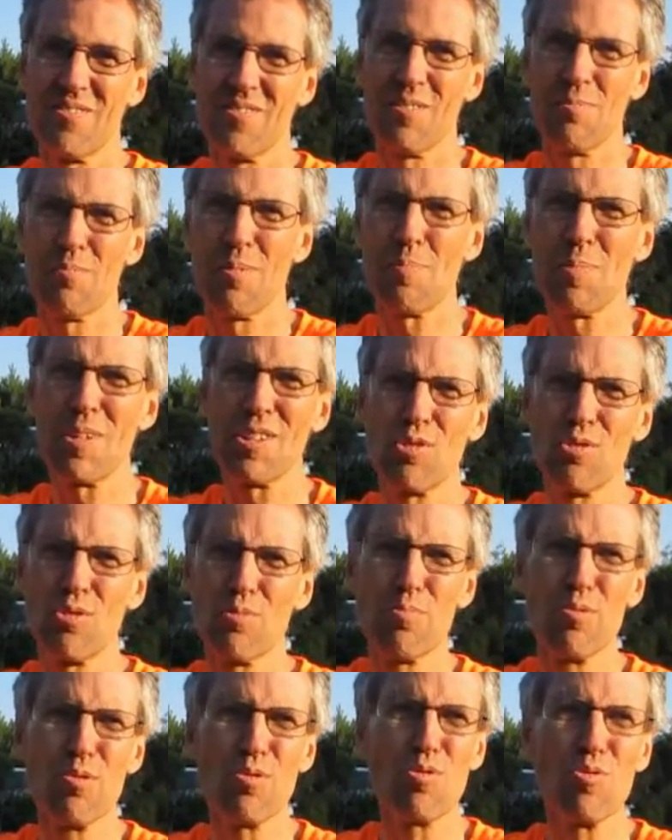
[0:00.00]
Ma passion
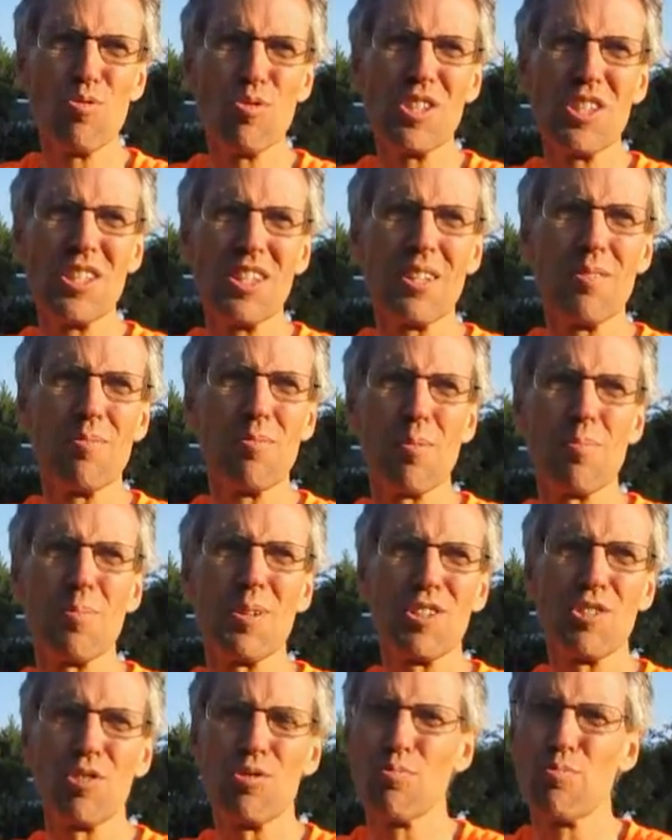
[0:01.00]
pour courir et ma
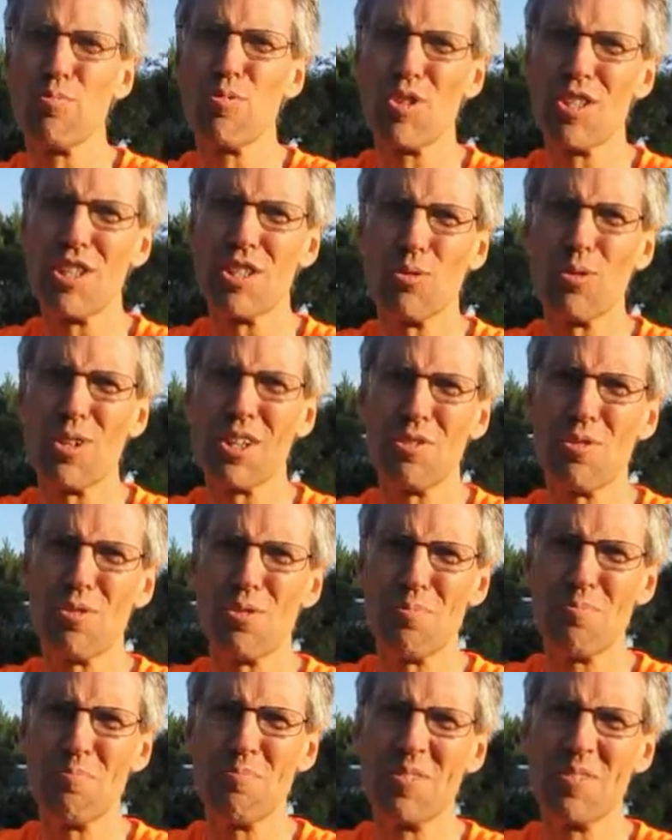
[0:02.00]
passion pour les droits de l'homme.